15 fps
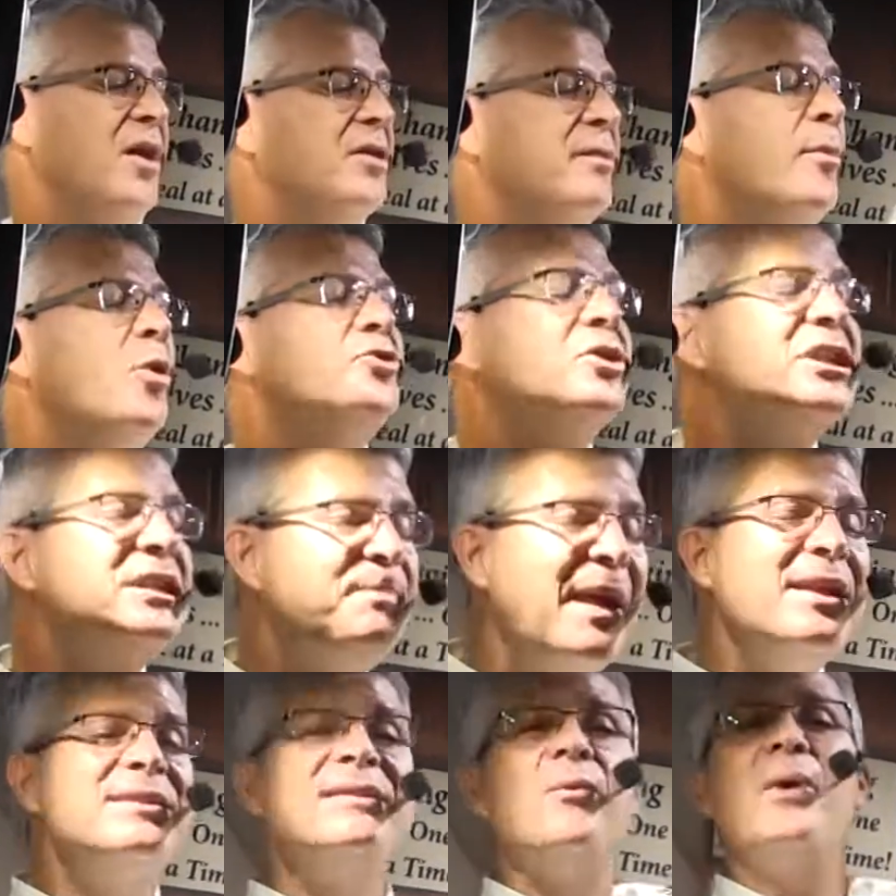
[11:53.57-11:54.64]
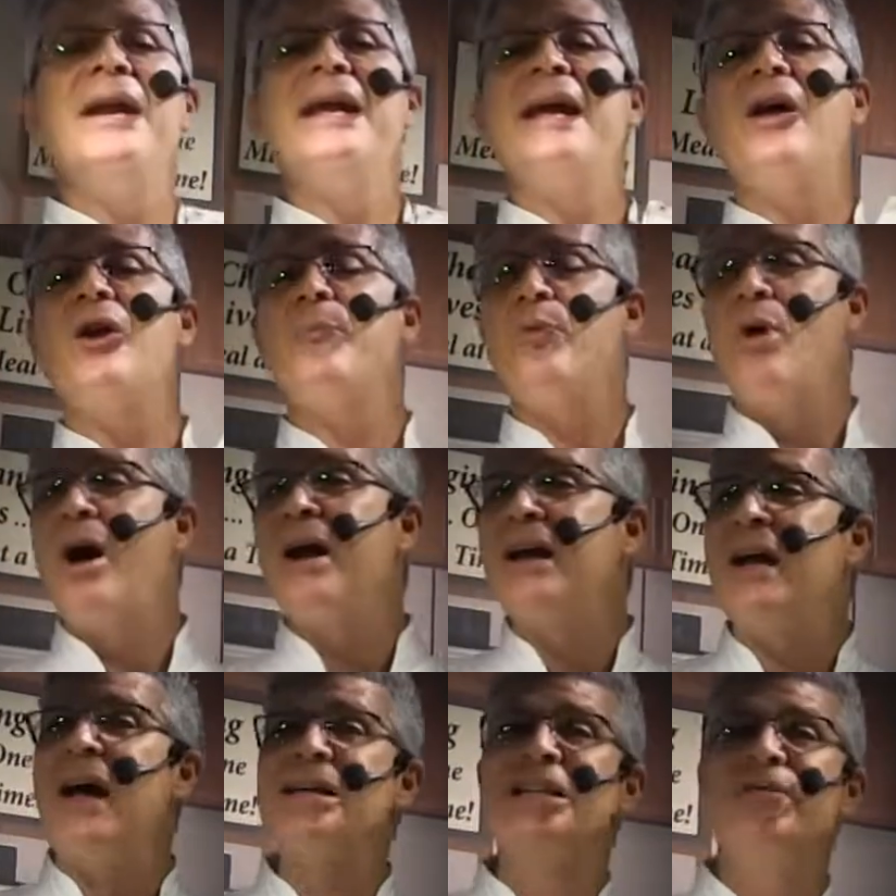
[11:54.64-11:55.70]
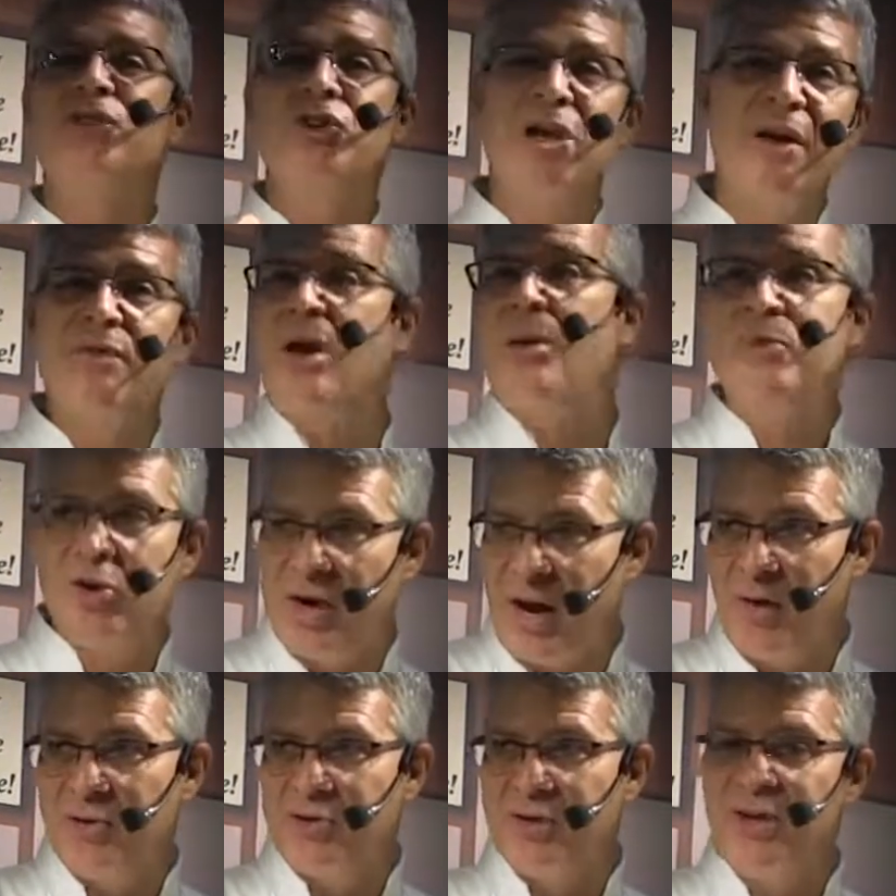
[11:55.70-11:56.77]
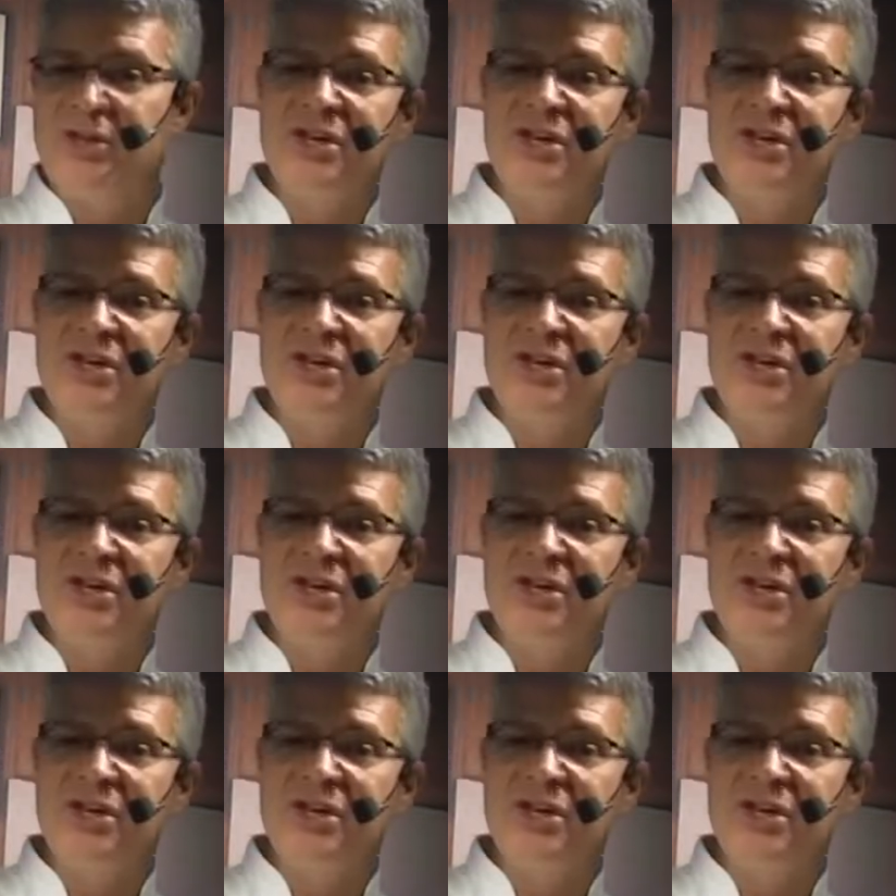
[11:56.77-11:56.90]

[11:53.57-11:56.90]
the most expensive way to get our product, guys, have a chef come to your house.